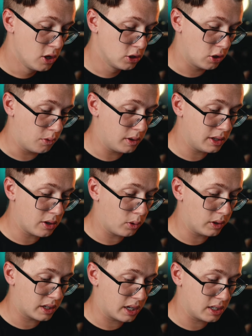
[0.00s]
So I really
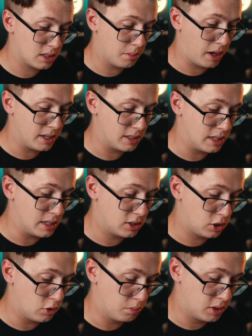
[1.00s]
only customize these
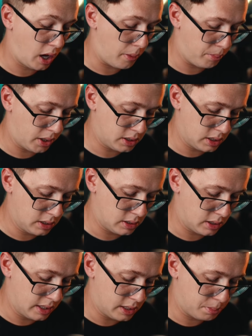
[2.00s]
two top
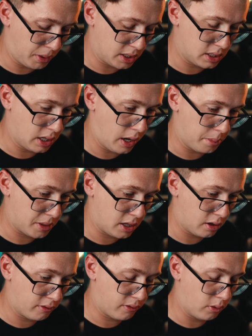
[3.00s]
buttons, this button up
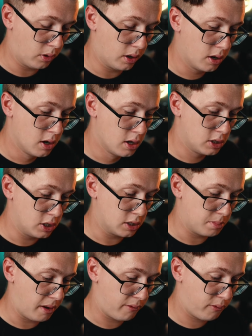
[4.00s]
here for
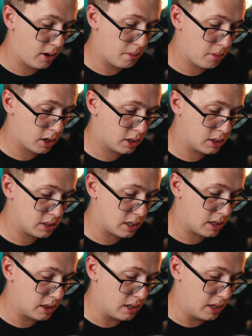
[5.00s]
just my frame markers,
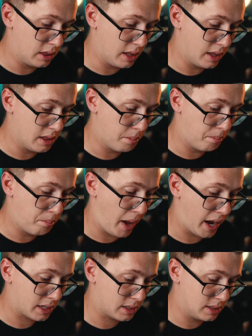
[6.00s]
then the
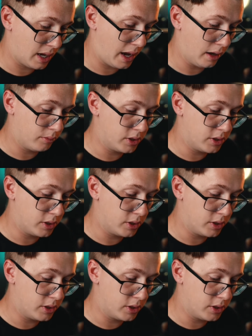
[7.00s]
back dial.